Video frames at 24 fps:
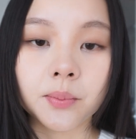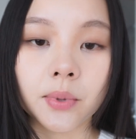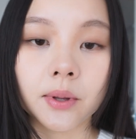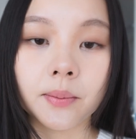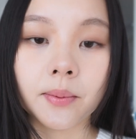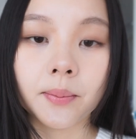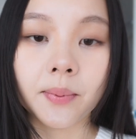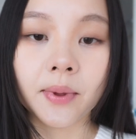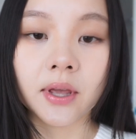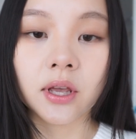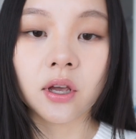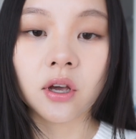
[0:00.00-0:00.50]

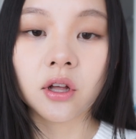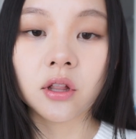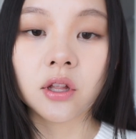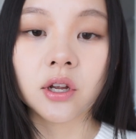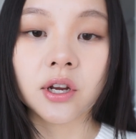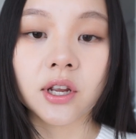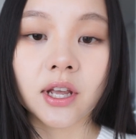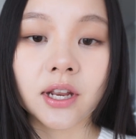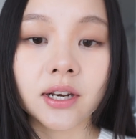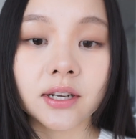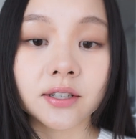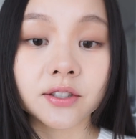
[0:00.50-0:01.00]
baby pink color.
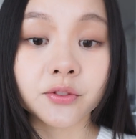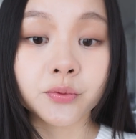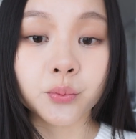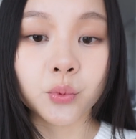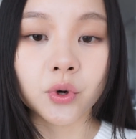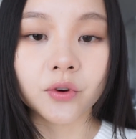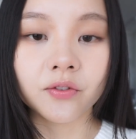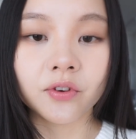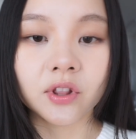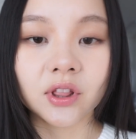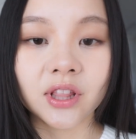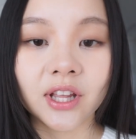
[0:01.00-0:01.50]
Again, it is
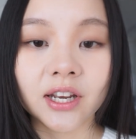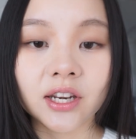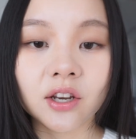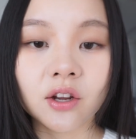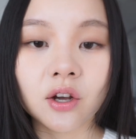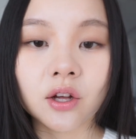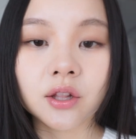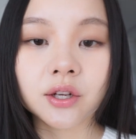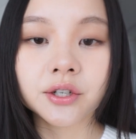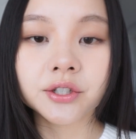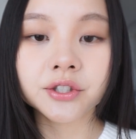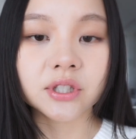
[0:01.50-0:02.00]
more of a light
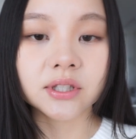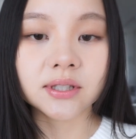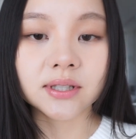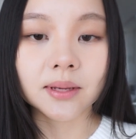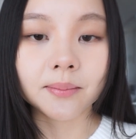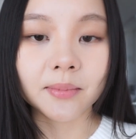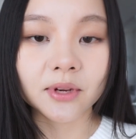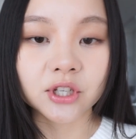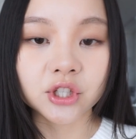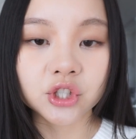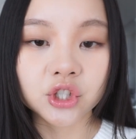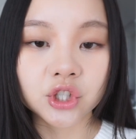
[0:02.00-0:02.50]
color,
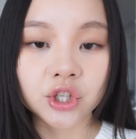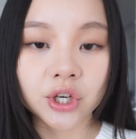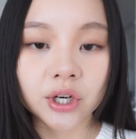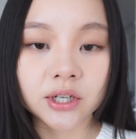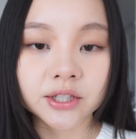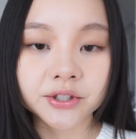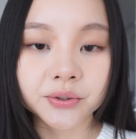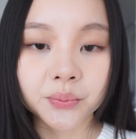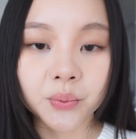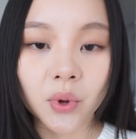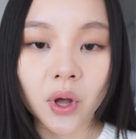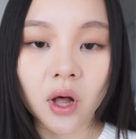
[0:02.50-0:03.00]
semi-sheer
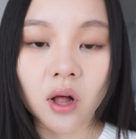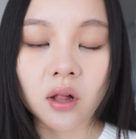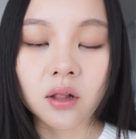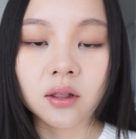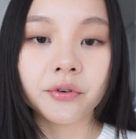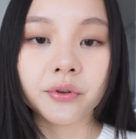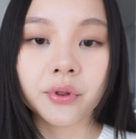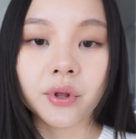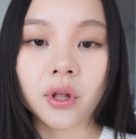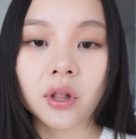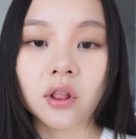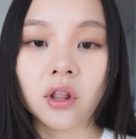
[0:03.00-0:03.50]
as well.
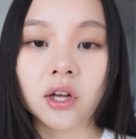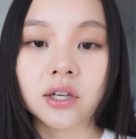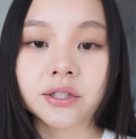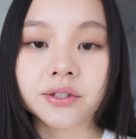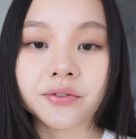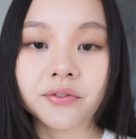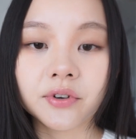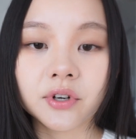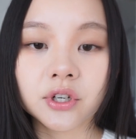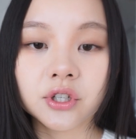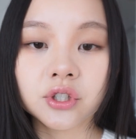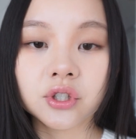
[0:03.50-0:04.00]
For the gloss
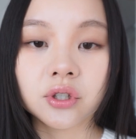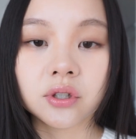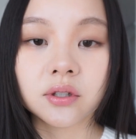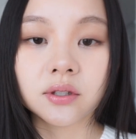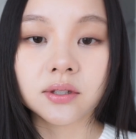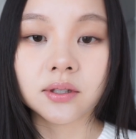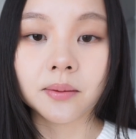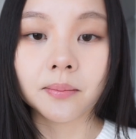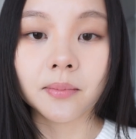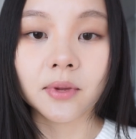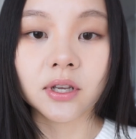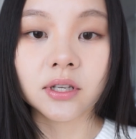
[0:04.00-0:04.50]
finish, it
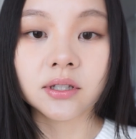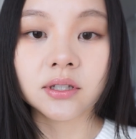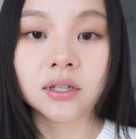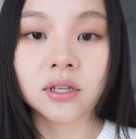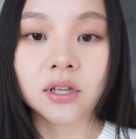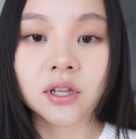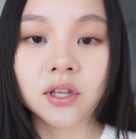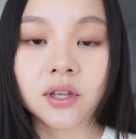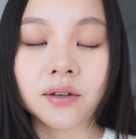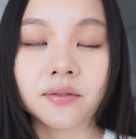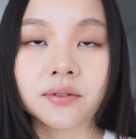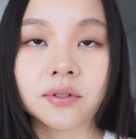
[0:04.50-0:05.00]
looks
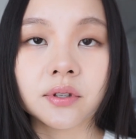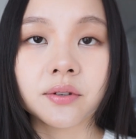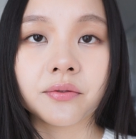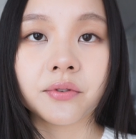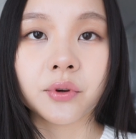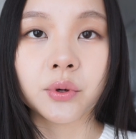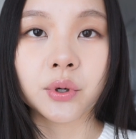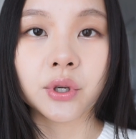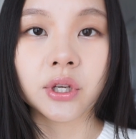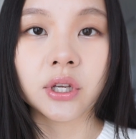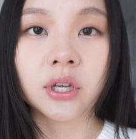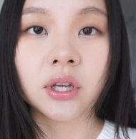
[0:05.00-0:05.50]
amazing. Gives a
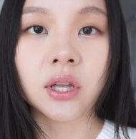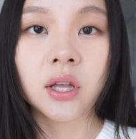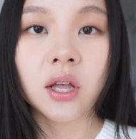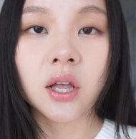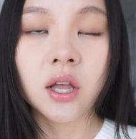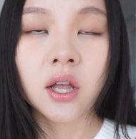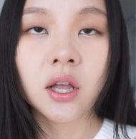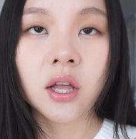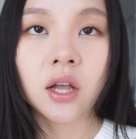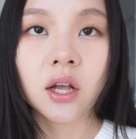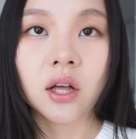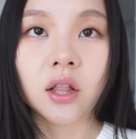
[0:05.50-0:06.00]
very
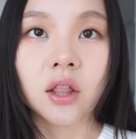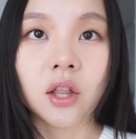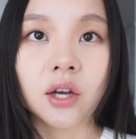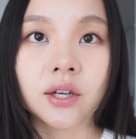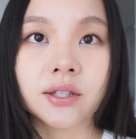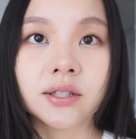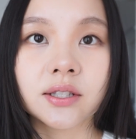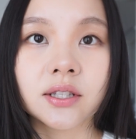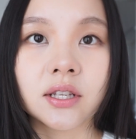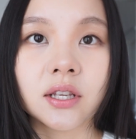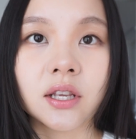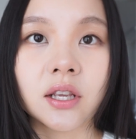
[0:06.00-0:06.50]

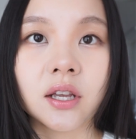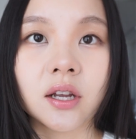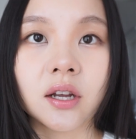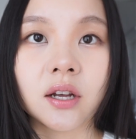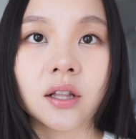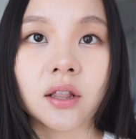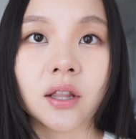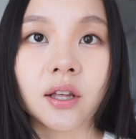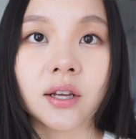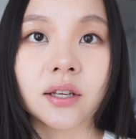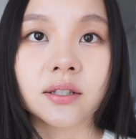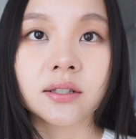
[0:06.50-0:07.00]
glossy,
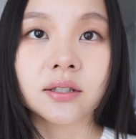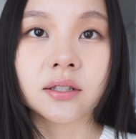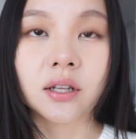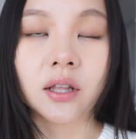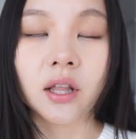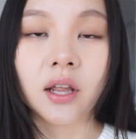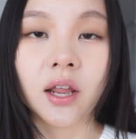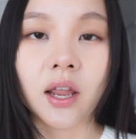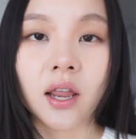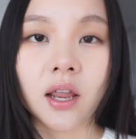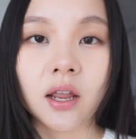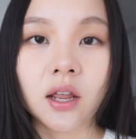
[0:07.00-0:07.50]

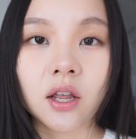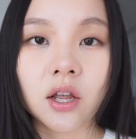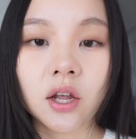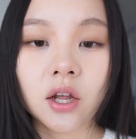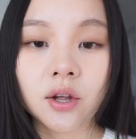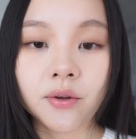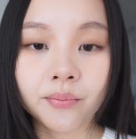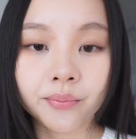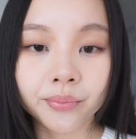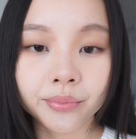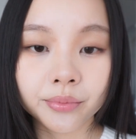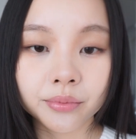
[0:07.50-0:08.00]
glazed-like
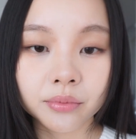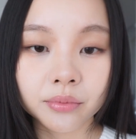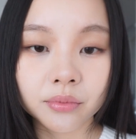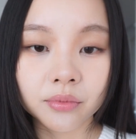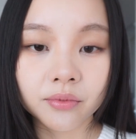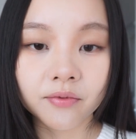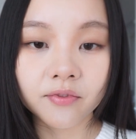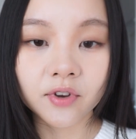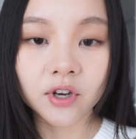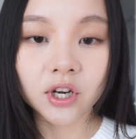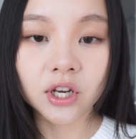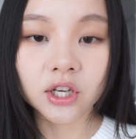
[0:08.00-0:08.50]

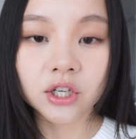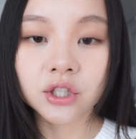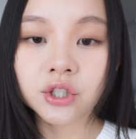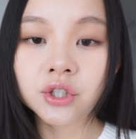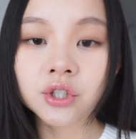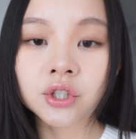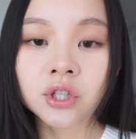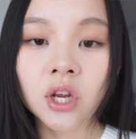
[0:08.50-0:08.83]
finish.